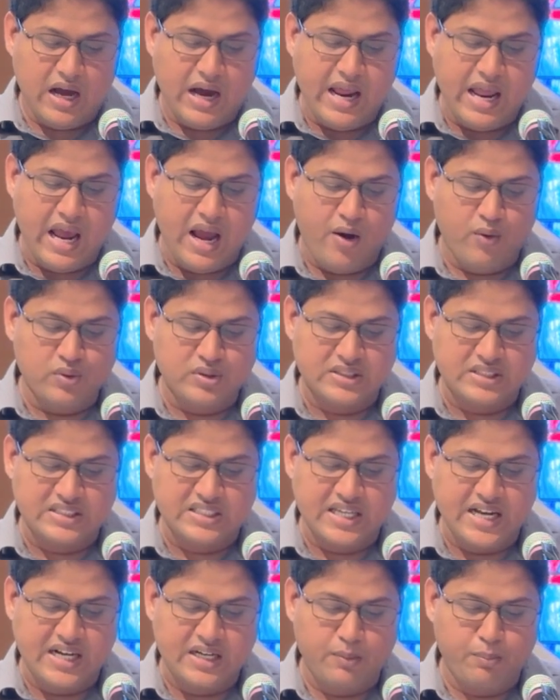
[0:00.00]
I have
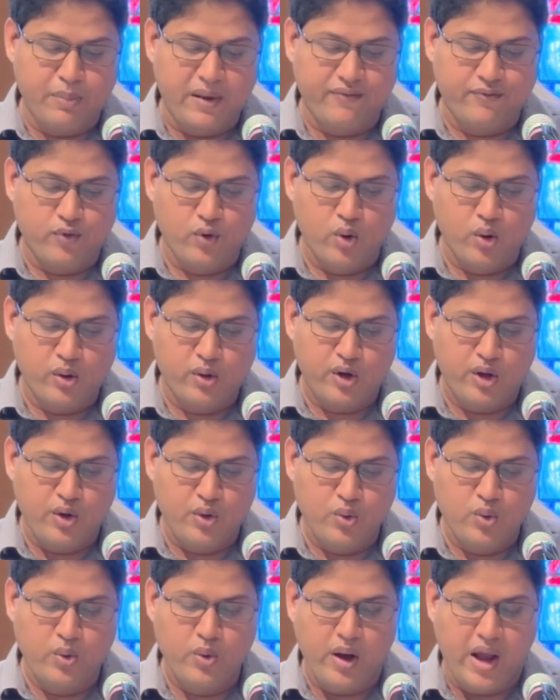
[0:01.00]
set before
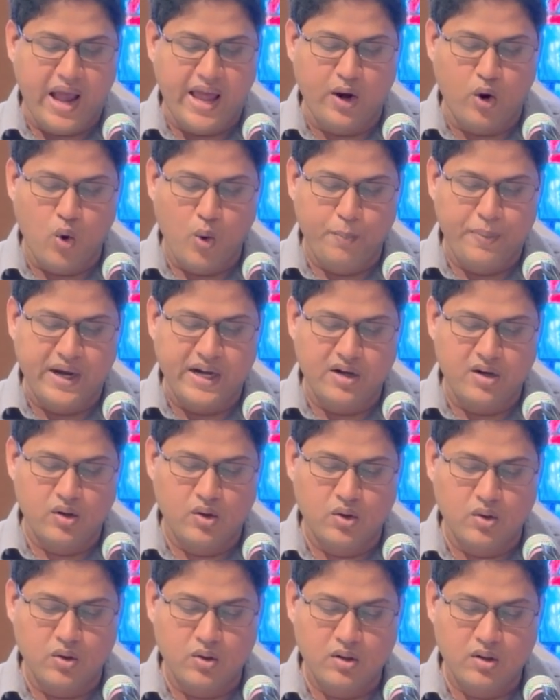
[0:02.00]
you an open
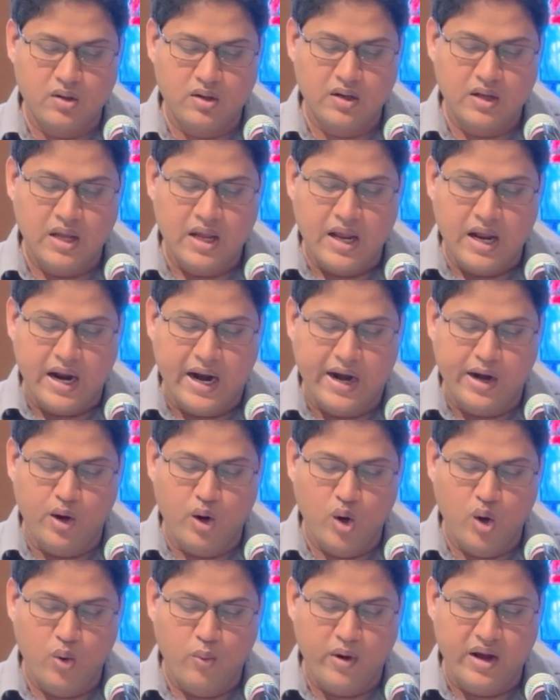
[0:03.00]
door
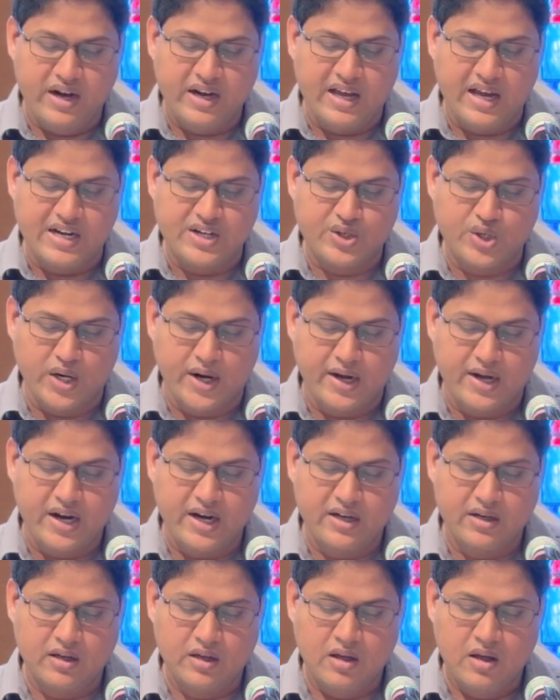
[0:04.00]
and no one can shut
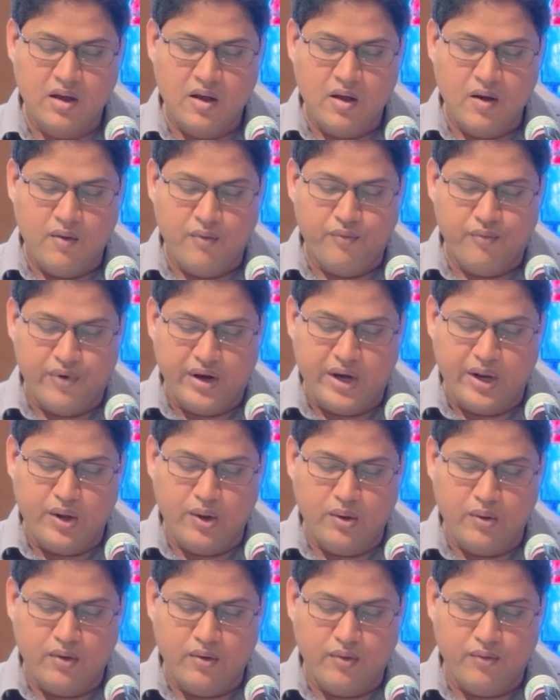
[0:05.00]
it,
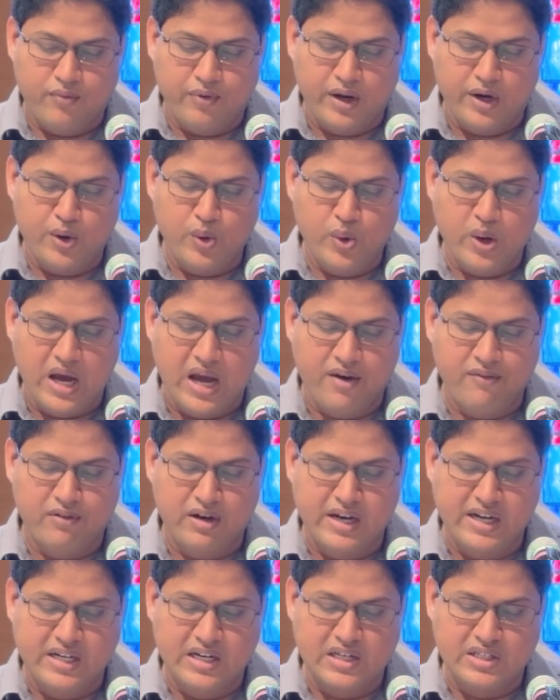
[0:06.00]
for you
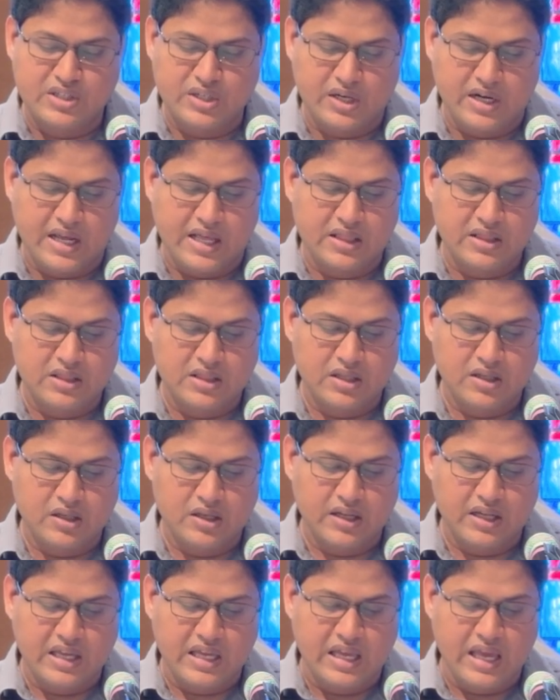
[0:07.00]
have little strength,
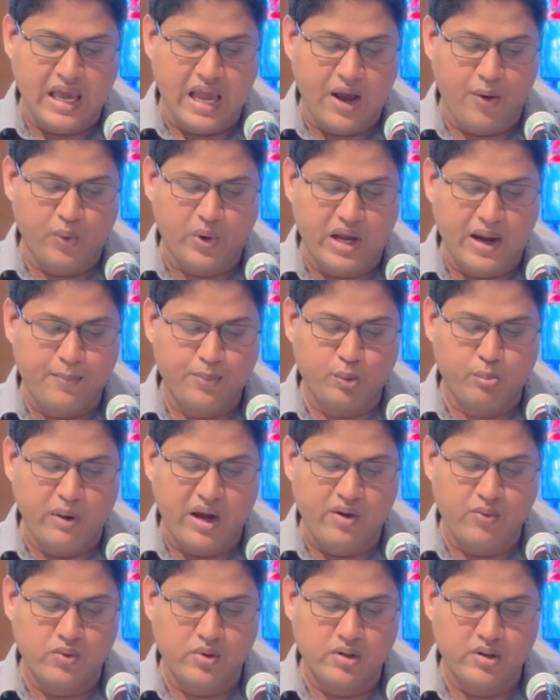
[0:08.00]
have kept
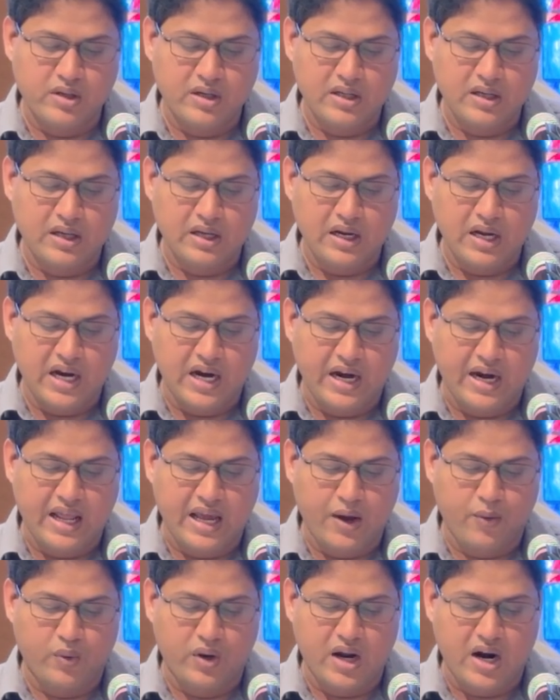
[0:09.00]
my word and
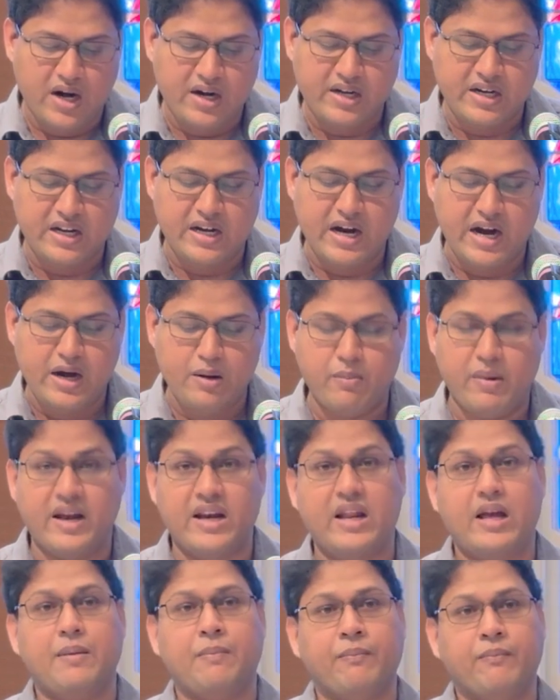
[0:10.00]
have not denied my
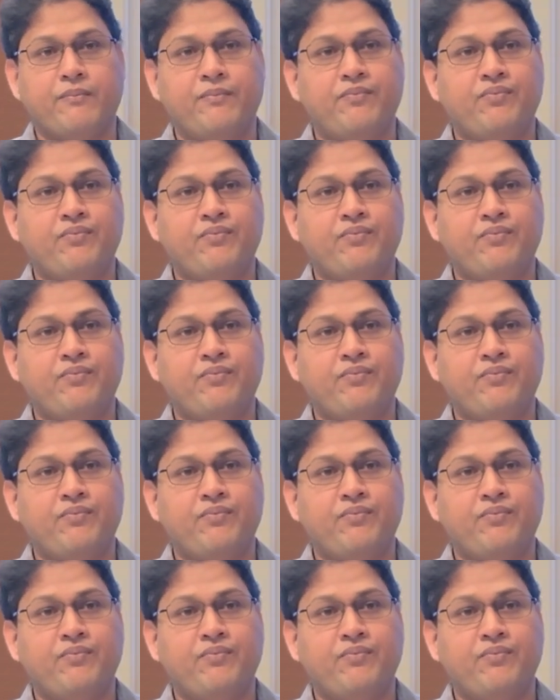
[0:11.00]
name.